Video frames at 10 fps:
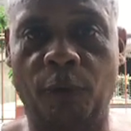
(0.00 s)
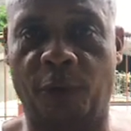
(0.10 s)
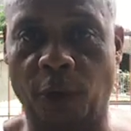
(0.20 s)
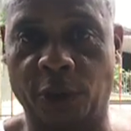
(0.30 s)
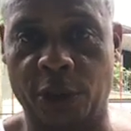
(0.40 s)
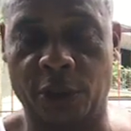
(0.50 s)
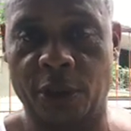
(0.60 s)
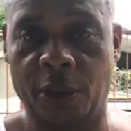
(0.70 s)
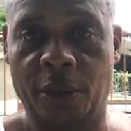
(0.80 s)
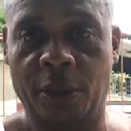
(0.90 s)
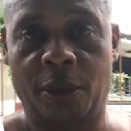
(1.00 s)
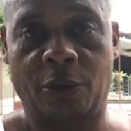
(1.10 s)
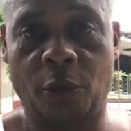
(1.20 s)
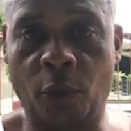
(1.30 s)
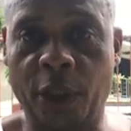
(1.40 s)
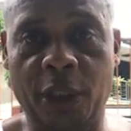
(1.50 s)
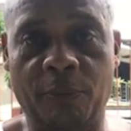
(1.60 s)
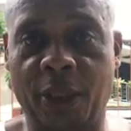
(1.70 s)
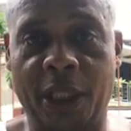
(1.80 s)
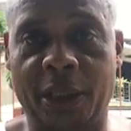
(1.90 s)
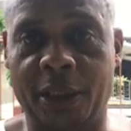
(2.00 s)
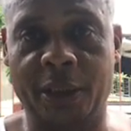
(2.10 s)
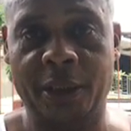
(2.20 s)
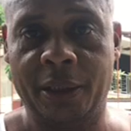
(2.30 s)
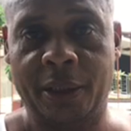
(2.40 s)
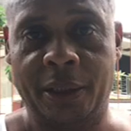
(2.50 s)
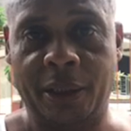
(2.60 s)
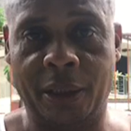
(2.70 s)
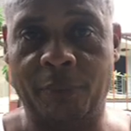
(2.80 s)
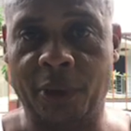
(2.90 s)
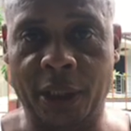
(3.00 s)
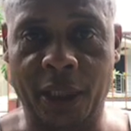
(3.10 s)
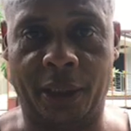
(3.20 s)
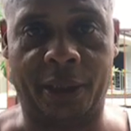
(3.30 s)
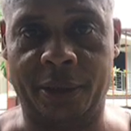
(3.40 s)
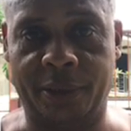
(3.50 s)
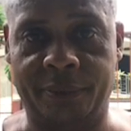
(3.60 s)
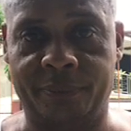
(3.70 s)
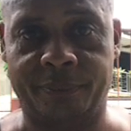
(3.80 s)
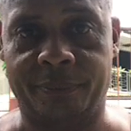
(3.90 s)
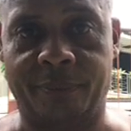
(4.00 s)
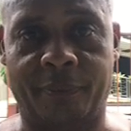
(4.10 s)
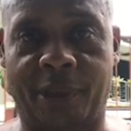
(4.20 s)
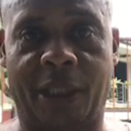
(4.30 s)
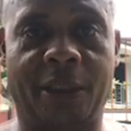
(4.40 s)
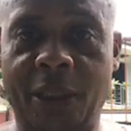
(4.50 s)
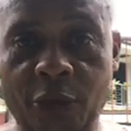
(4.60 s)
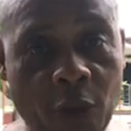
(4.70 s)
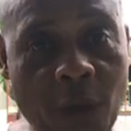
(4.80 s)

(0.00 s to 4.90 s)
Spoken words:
versus 20 million in Manila. And then you're